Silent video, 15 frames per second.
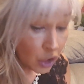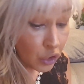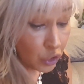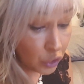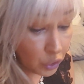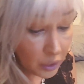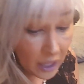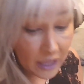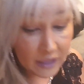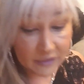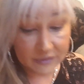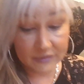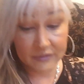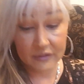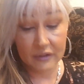You
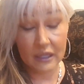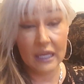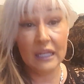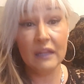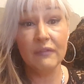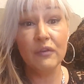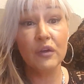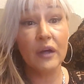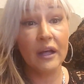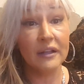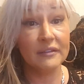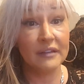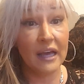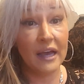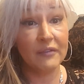guys, any of you
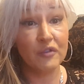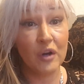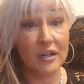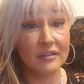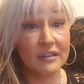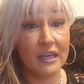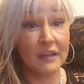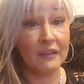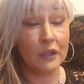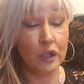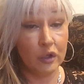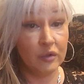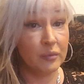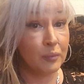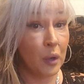guys that have dry skin that
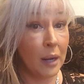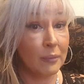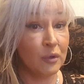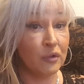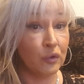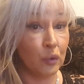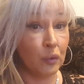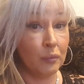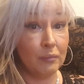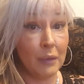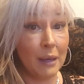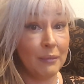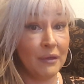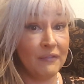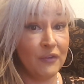use primers, or
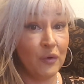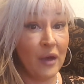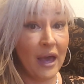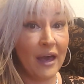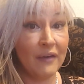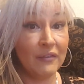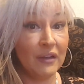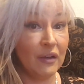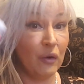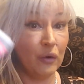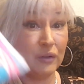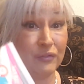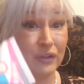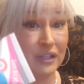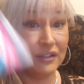maybe if you haven't,
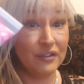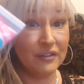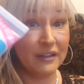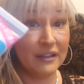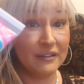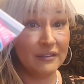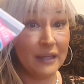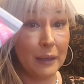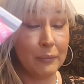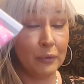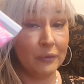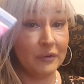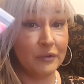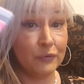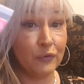or if you could just get a
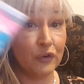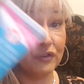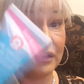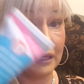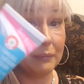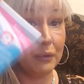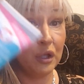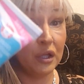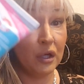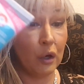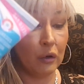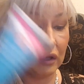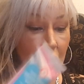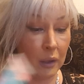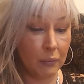sample of this First Aid Beauty
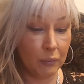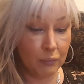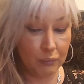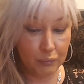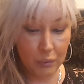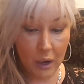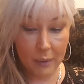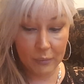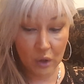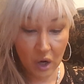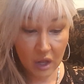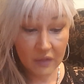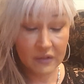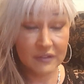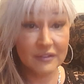Coconut Primer,
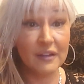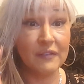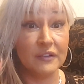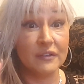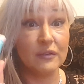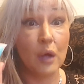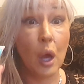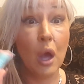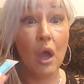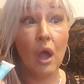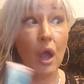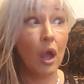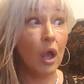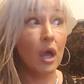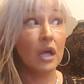this is
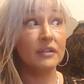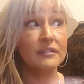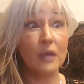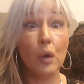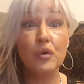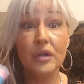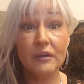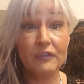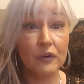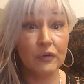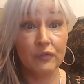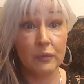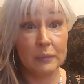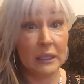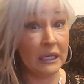so
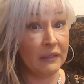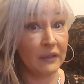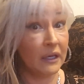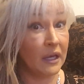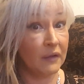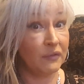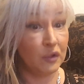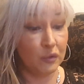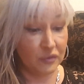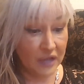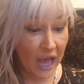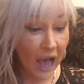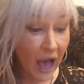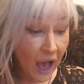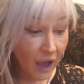different from anything I've used.
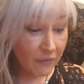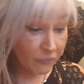I